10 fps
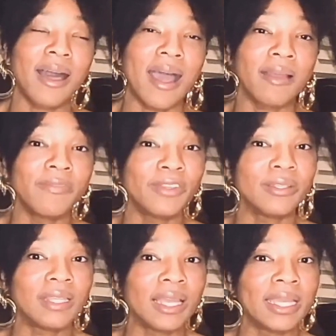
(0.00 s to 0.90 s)
I feel
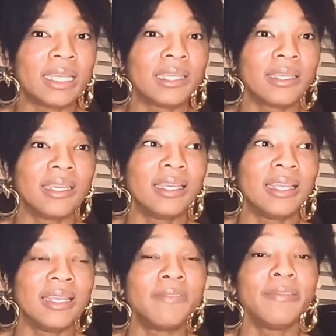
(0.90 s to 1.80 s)
like,
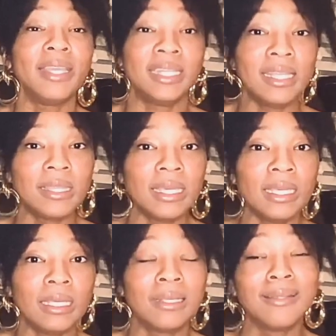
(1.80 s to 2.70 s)
if
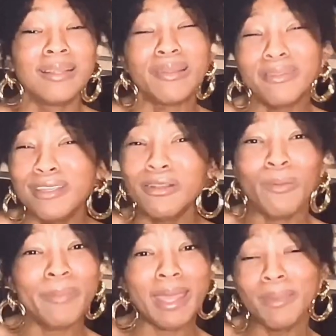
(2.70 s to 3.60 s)
anything, you know,
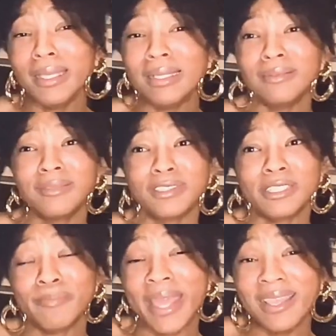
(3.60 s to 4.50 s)
maybe just
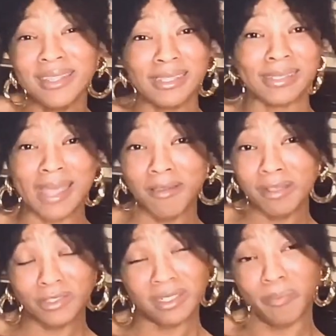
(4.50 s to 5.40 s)
Megan Thee Stallion
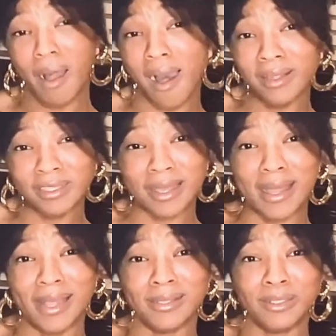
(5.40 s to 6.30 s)
should
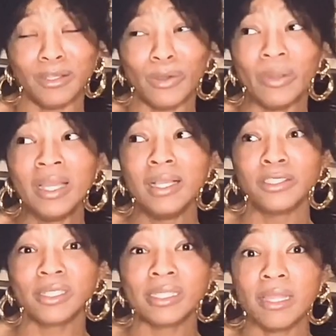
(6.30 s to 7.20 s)
apologize, you know,
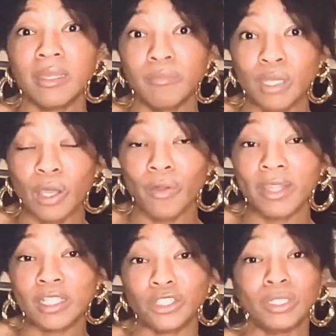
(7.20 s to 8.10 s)
just let them know that
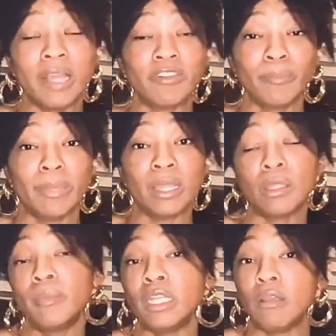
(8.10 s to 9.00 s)
she never meant them
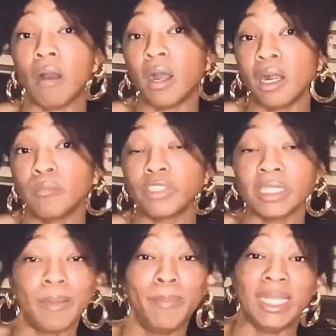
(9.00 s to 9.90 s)
any harm. She
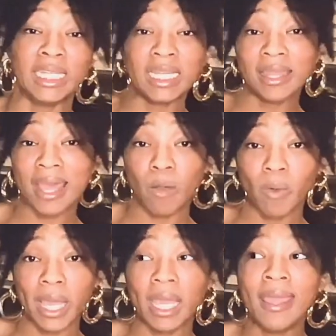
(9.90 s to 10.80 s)
didn't mean it in that
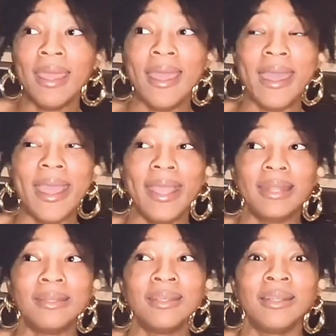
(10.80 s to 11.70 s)
way.
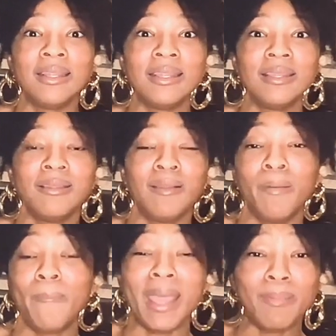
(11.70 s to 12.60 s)
And
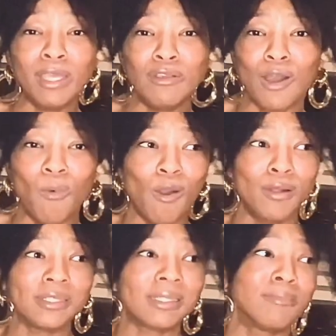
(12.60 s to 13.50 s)
maybe go on
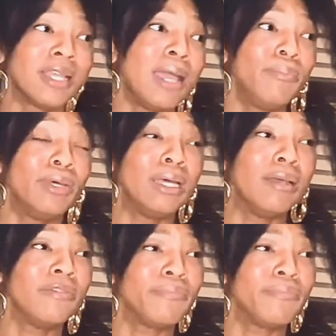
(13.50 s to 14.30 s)
some type of,